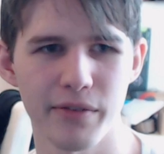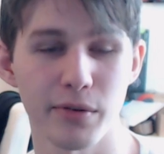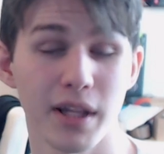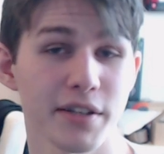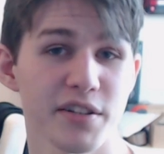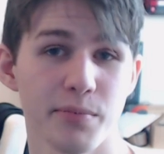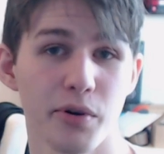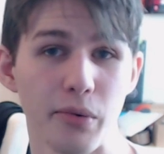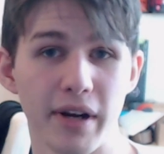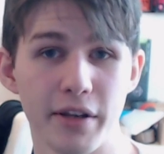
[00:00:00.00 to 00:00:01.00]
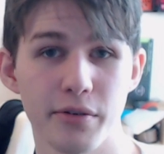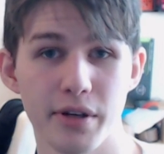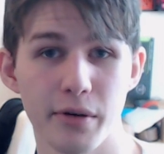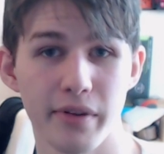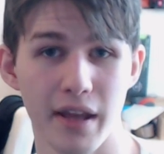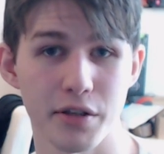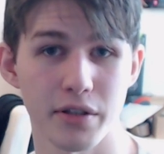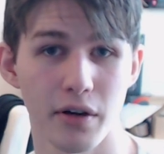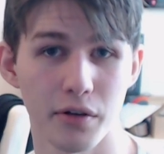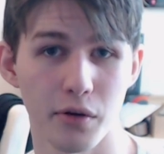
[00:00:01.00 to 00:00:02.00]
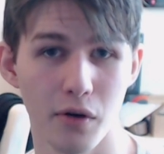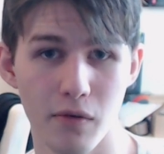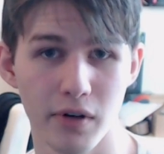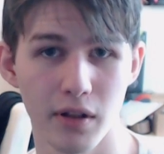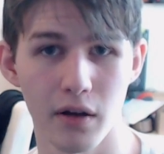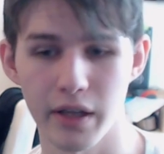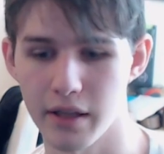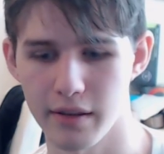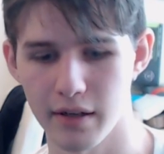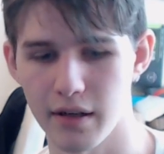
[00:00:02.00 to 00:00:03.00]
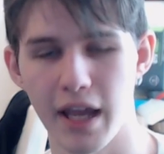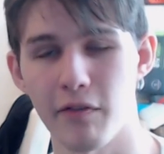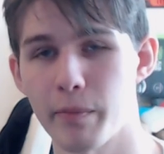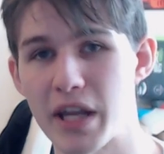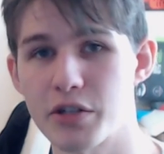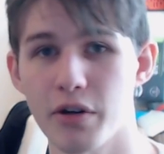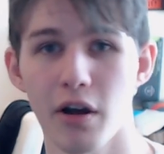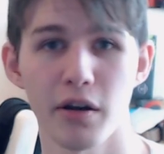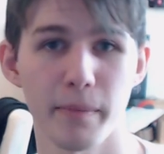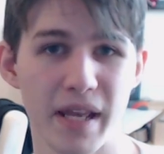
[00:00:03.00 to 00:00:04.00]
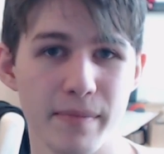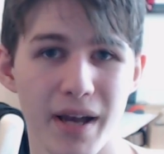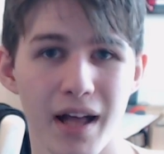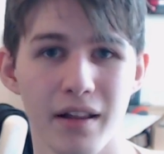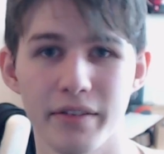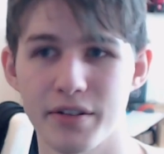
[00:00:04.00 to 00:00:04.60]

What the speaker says: If you'd like to support what I do here with actually hardcore overclocking, then I have a Patreon, a PayPal.